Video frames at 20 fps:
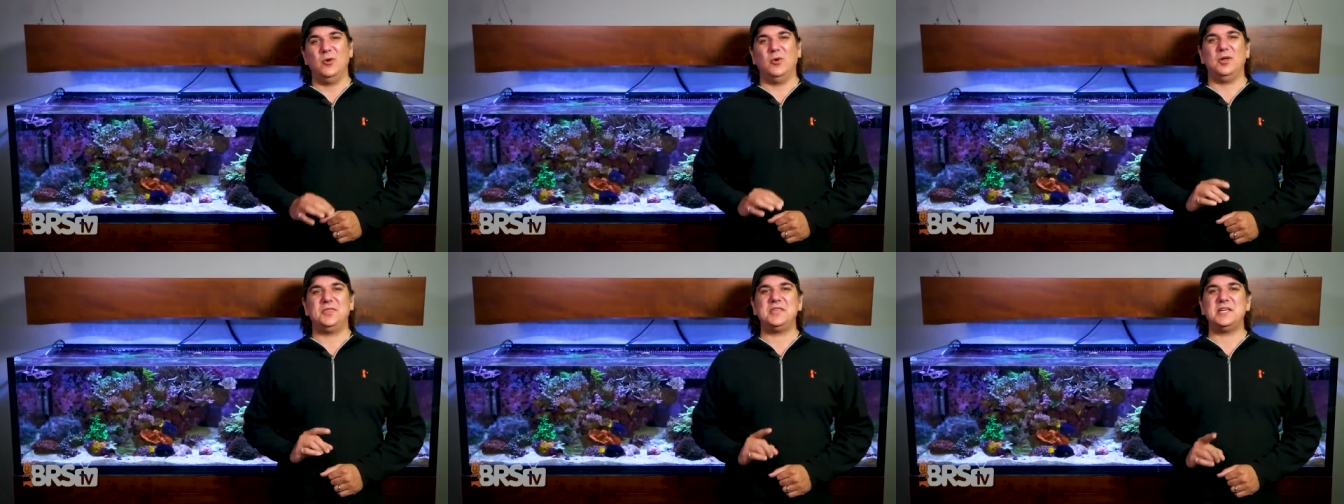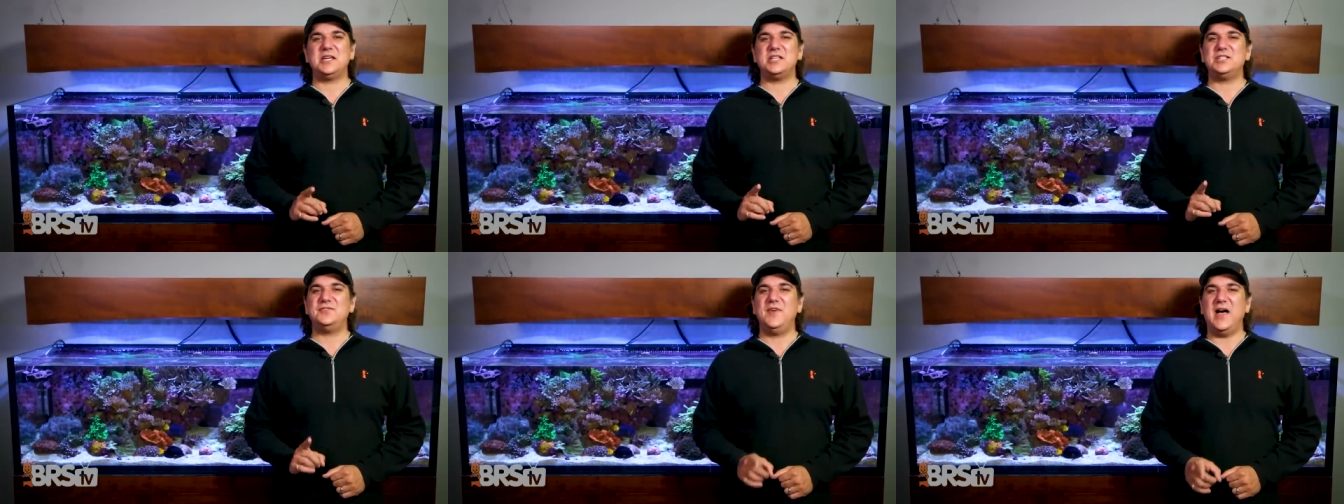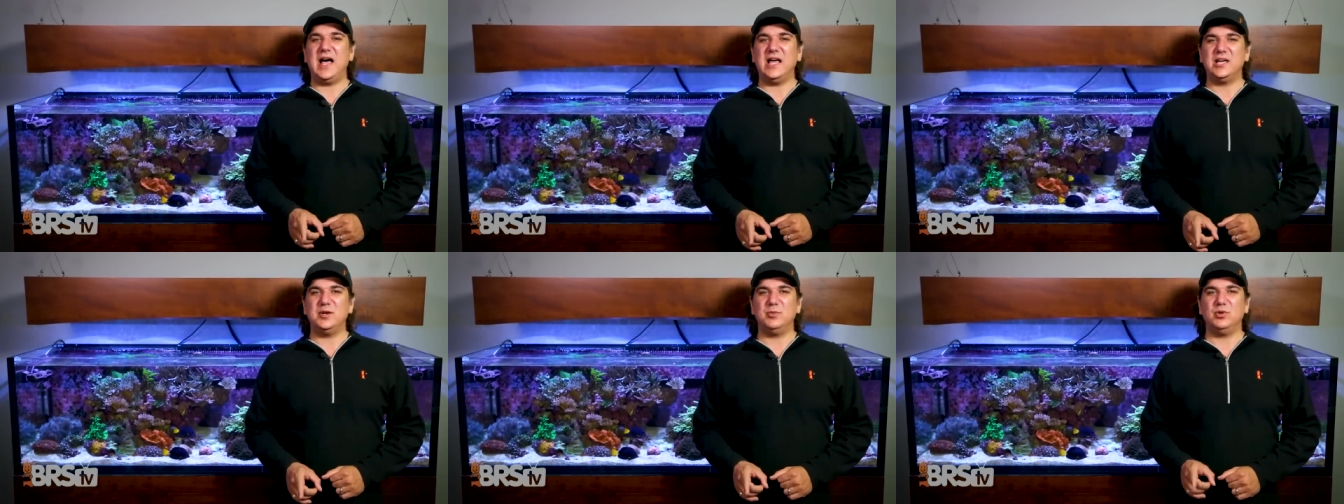but I think it's
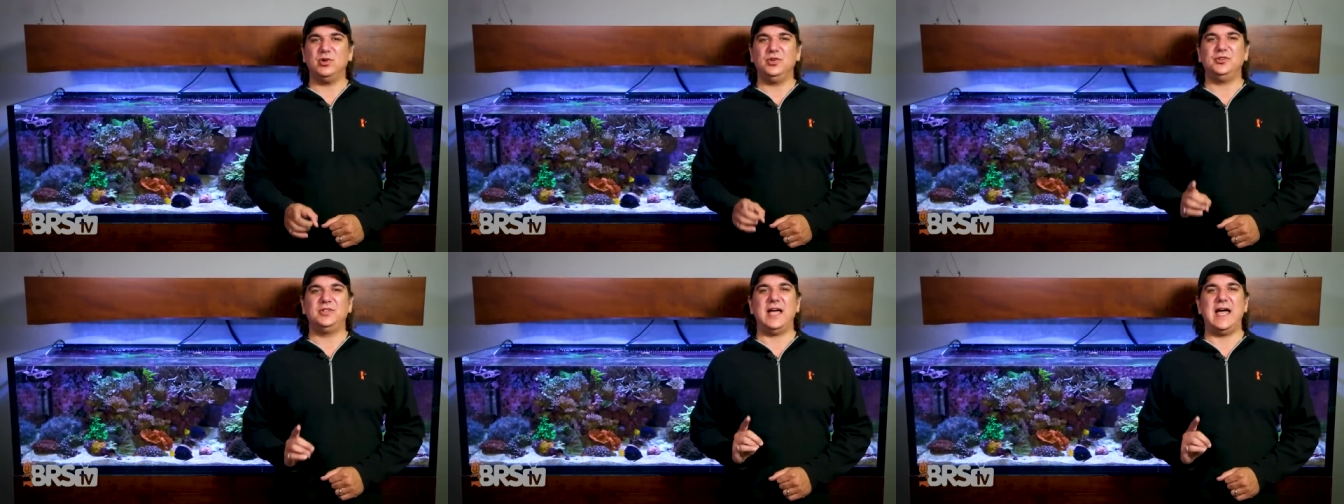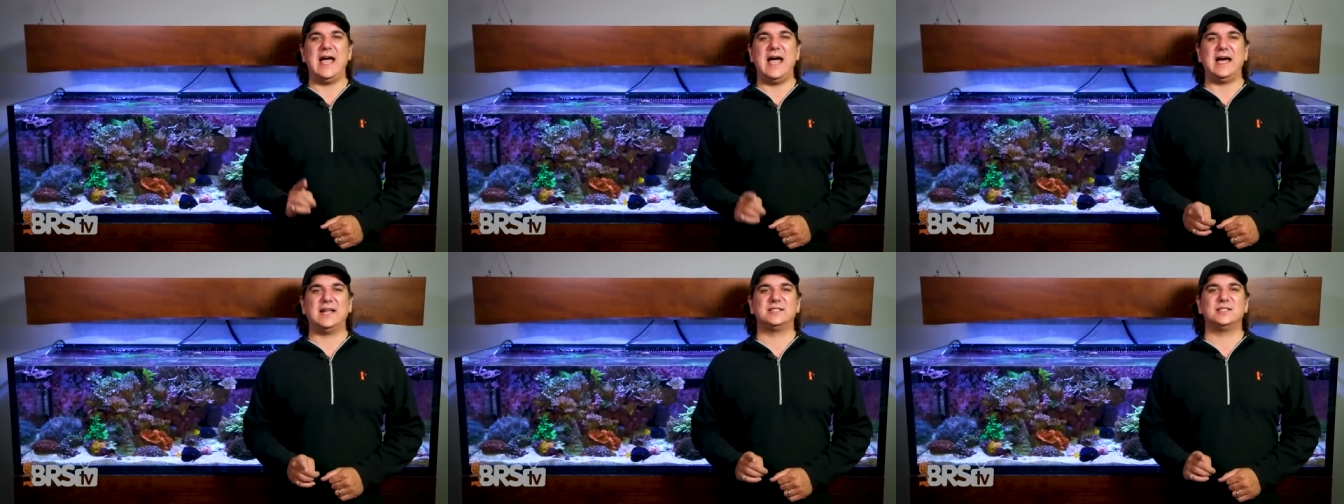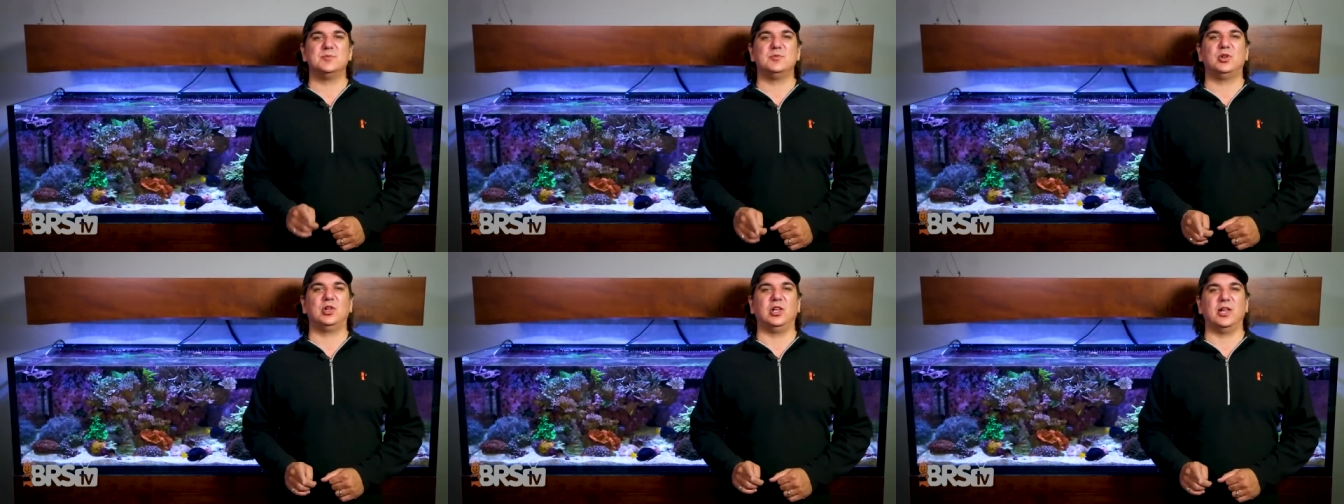valuable to add
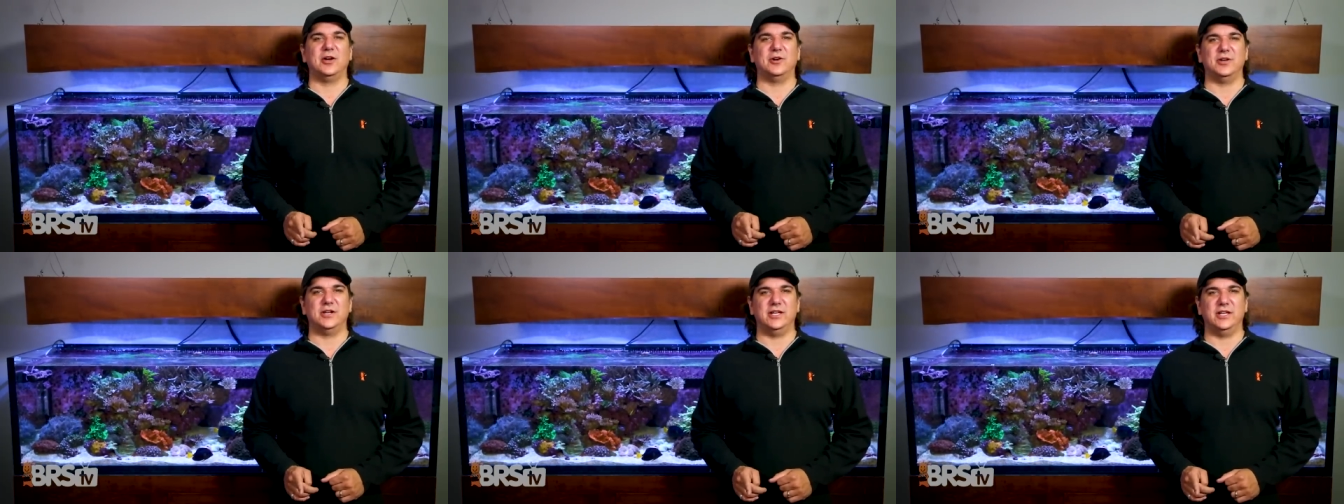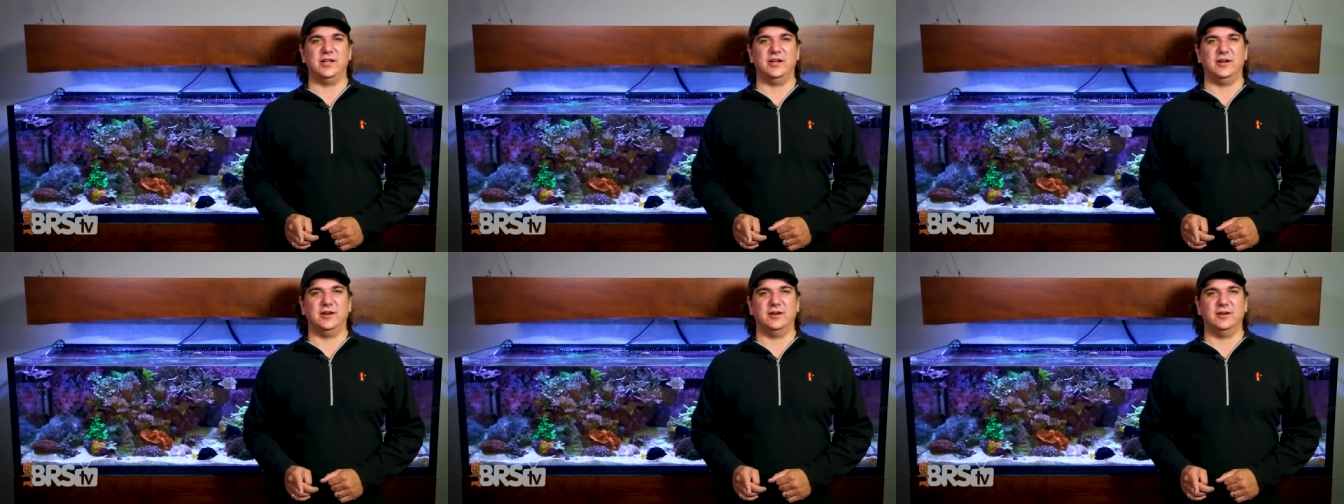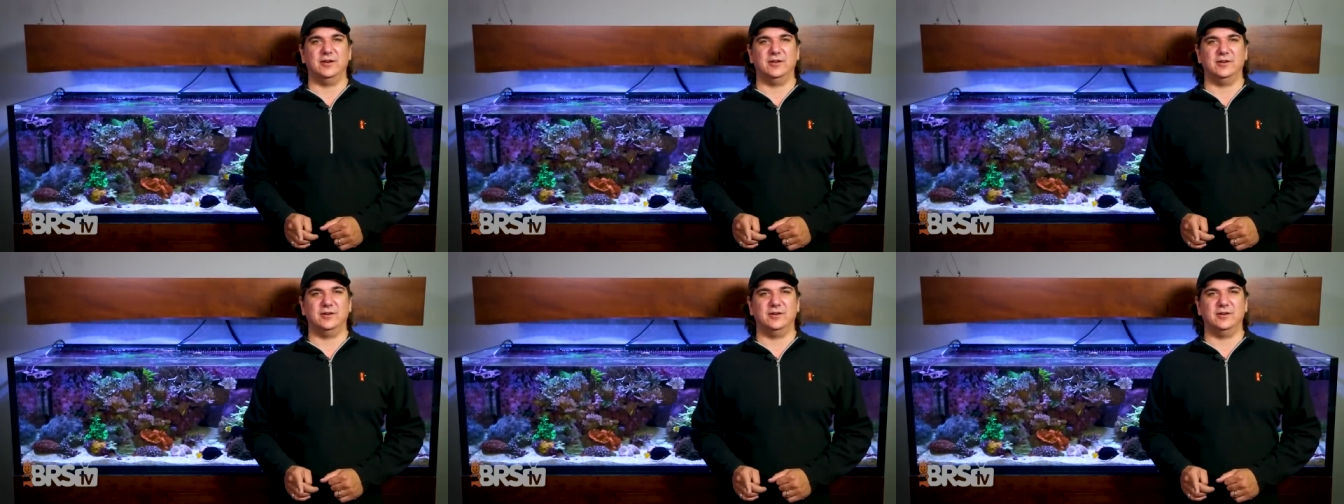some clarity here.